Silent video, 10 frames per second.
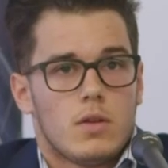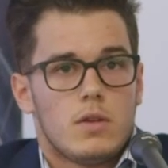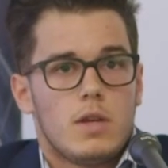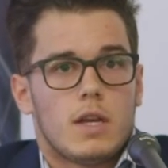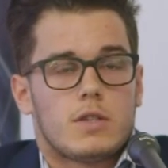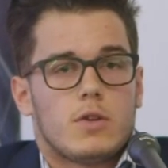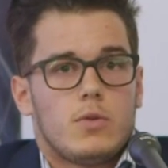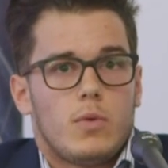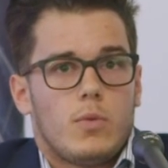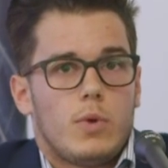Yeah,
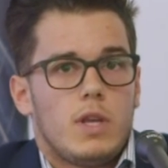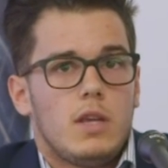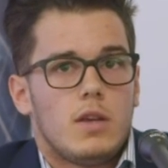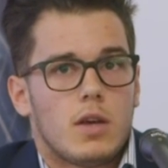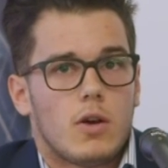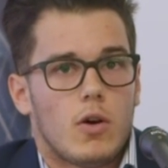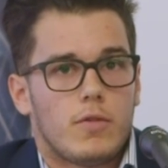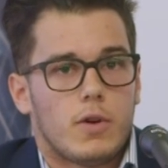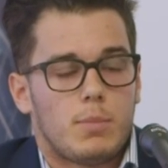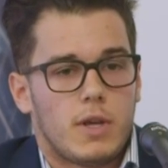so we
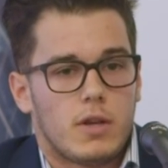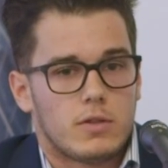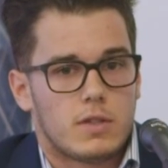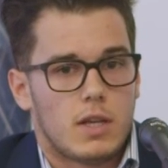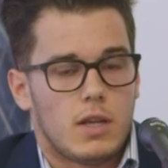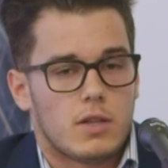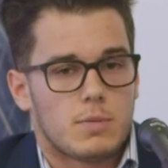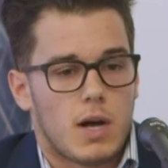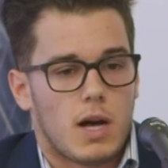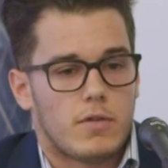offer PLT as
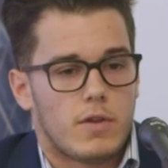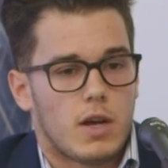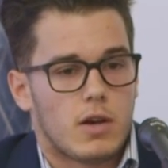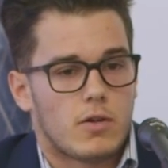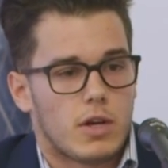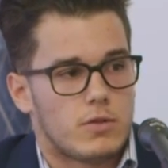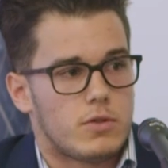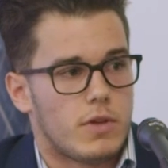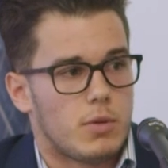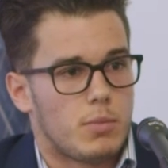part of our graduate
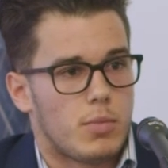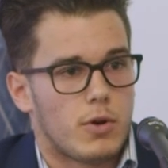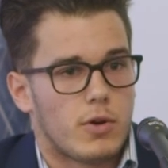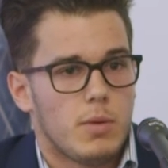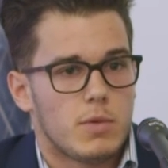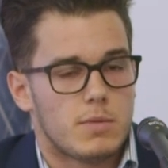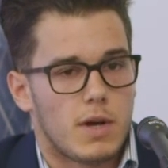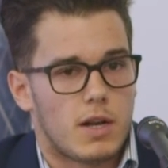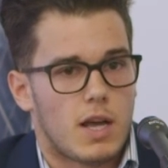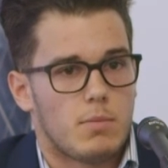development program. It's
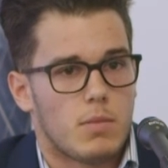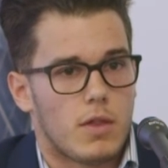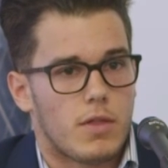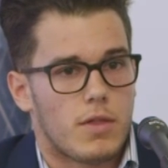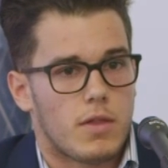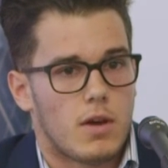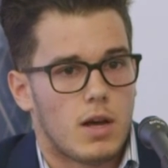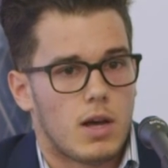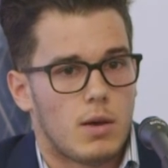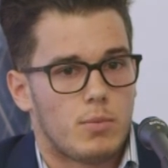about an 8-month
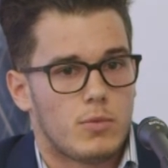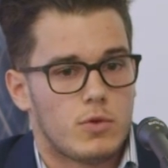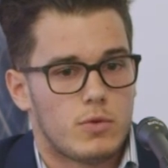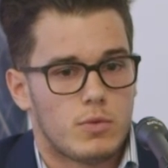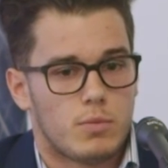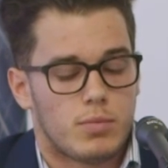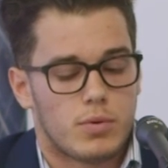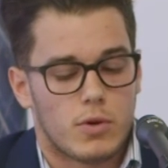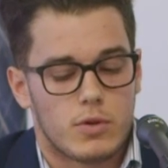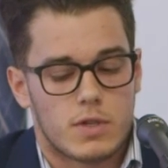
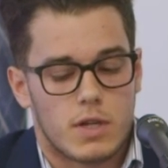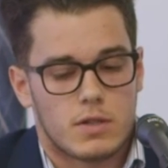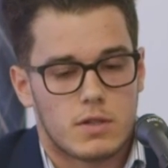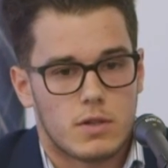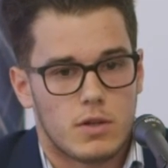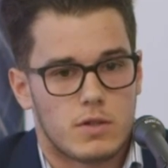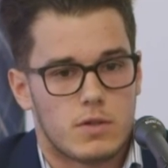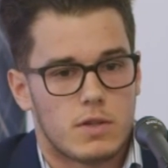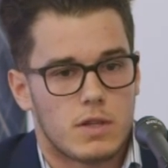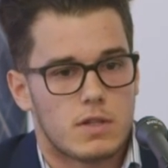process. As
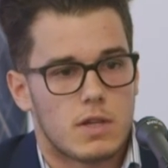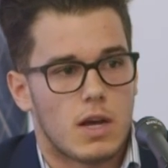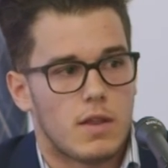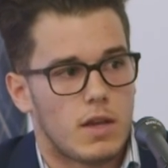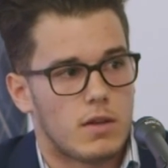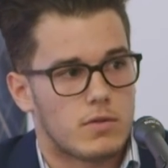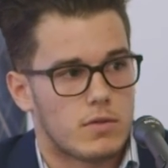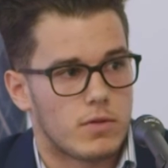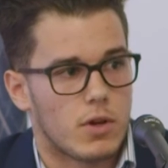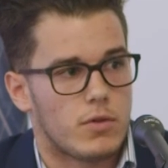soon as they start, they
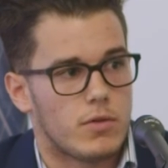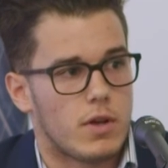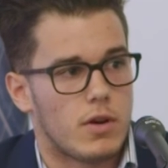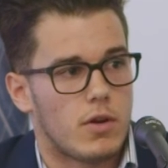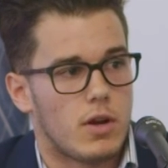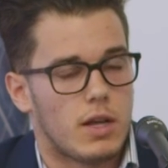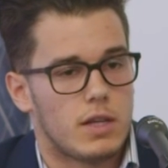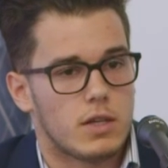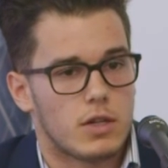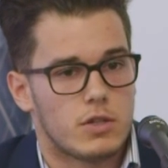sort of go through their
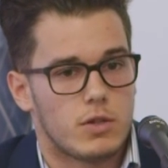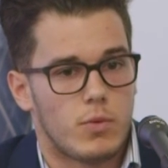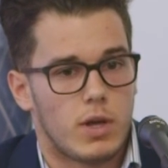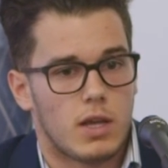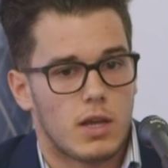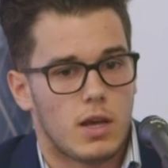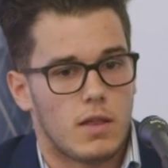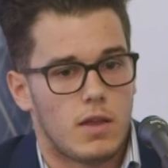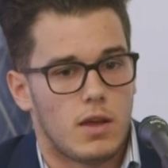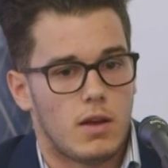induction week,
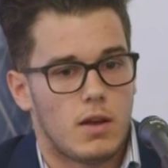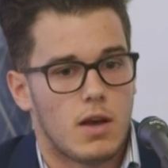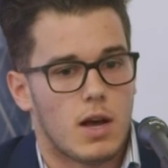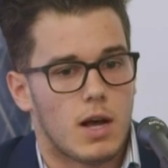and then